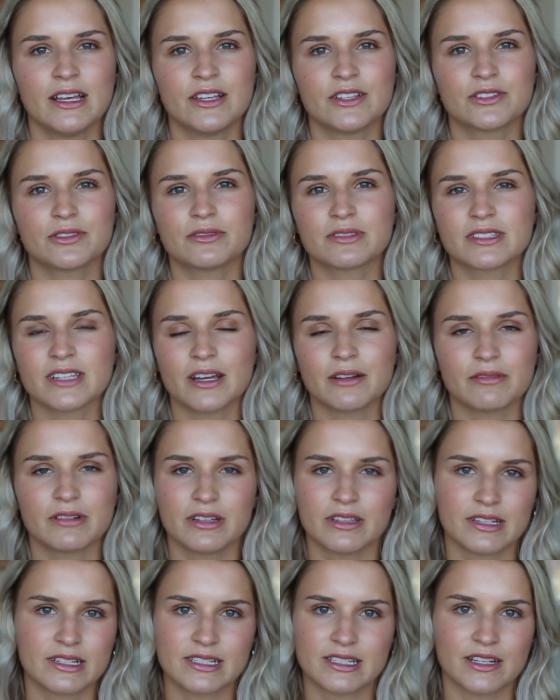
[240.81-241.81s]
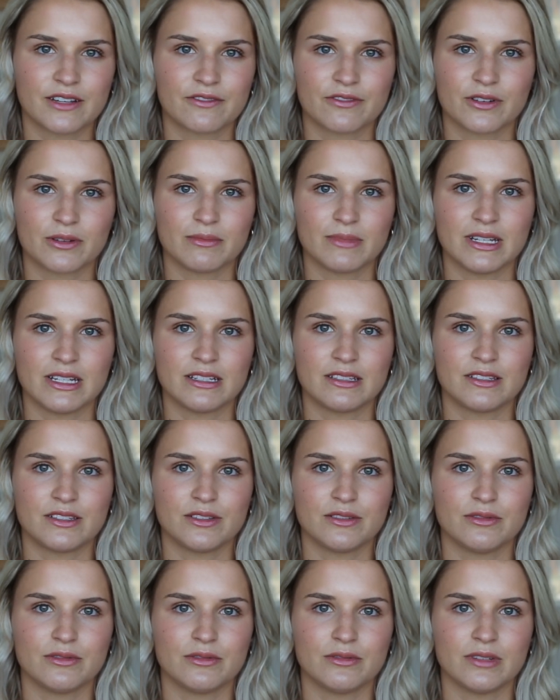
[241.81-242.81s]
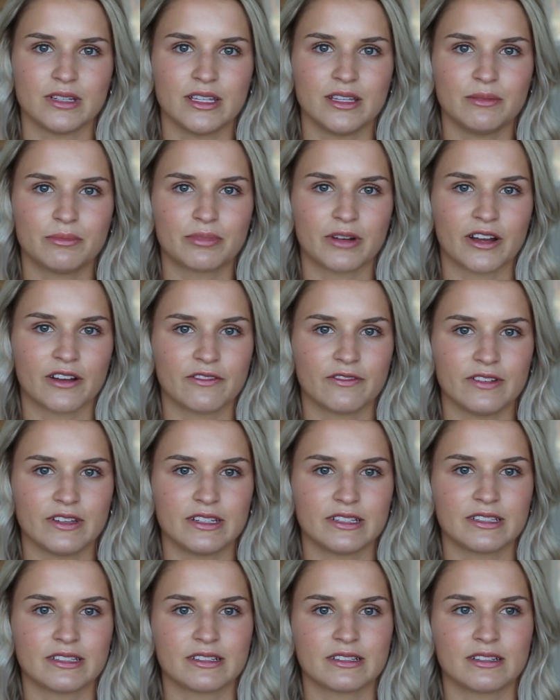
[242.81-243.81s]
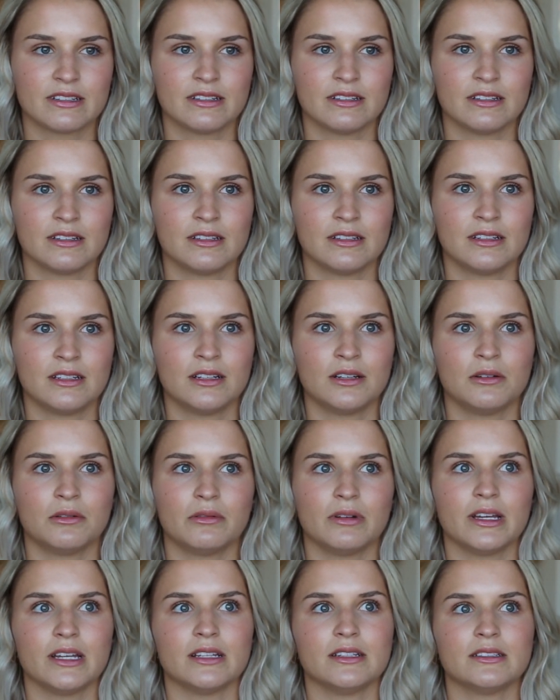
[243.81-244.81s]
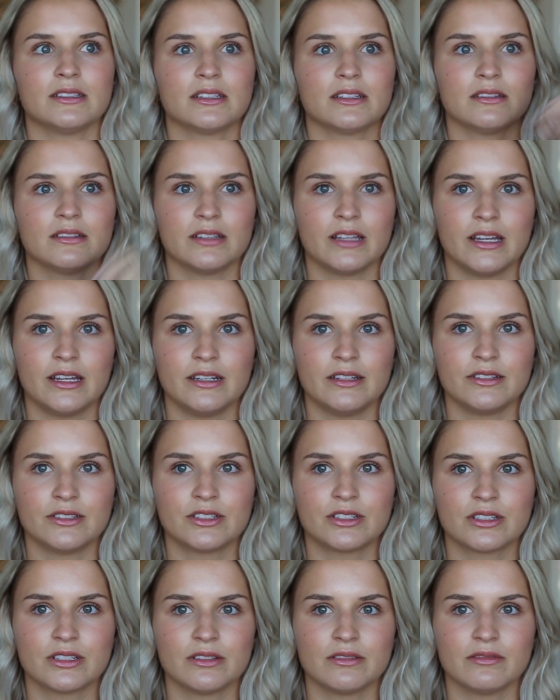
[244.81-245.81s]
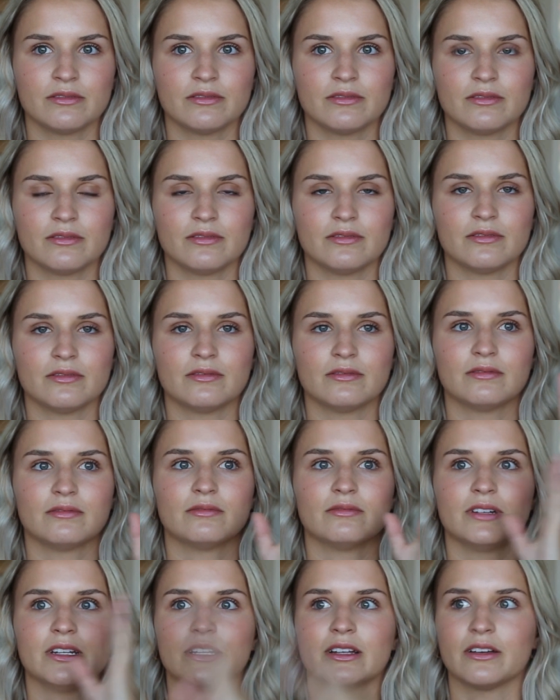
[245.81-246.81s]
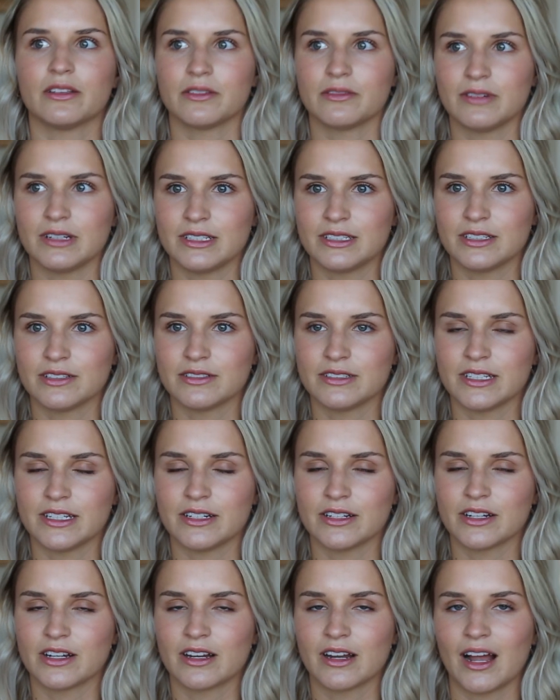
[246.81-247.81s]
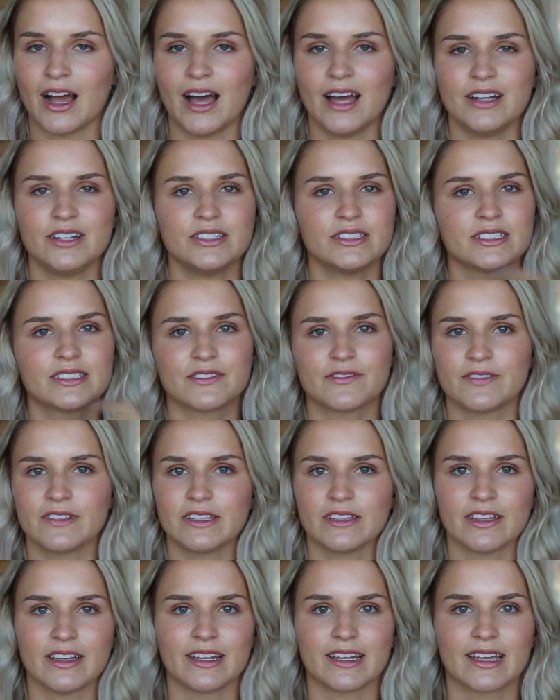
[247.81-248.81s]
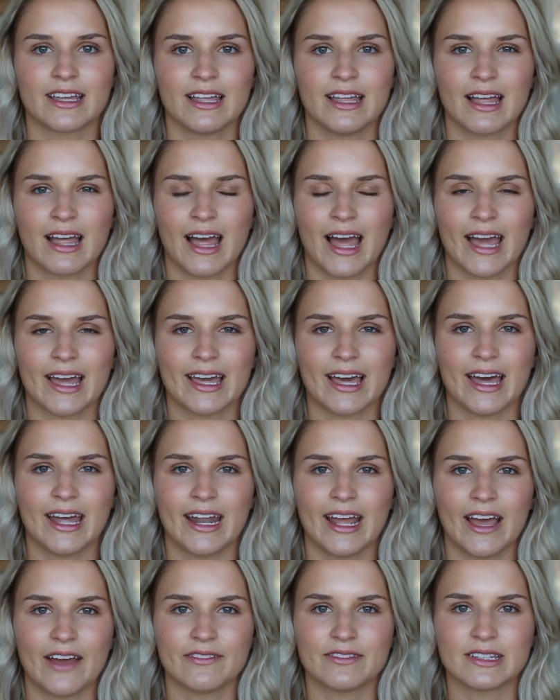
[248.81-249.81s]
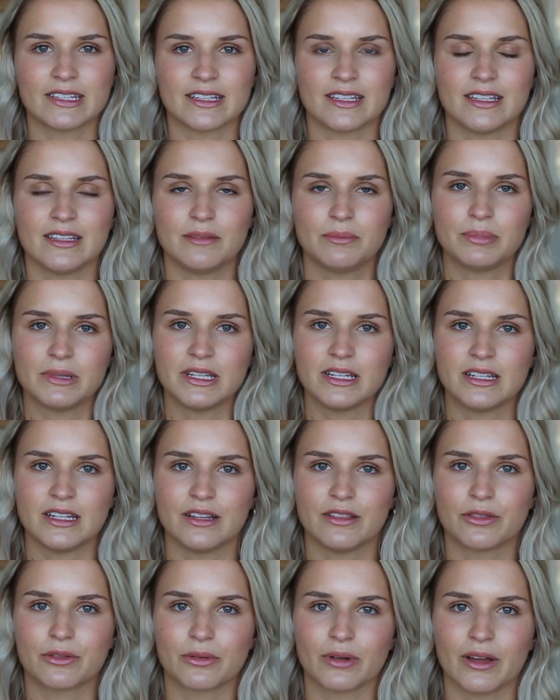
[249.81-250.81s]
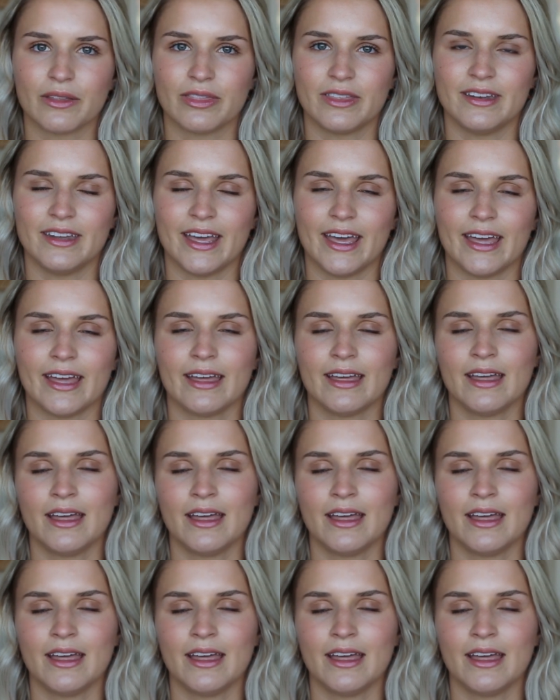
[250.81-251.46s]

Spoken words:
So it's not realistic for me to eat breakfast, wait until lunch, wait all the way till dinner. I just feel like I kind of have to keep eating throughout the day.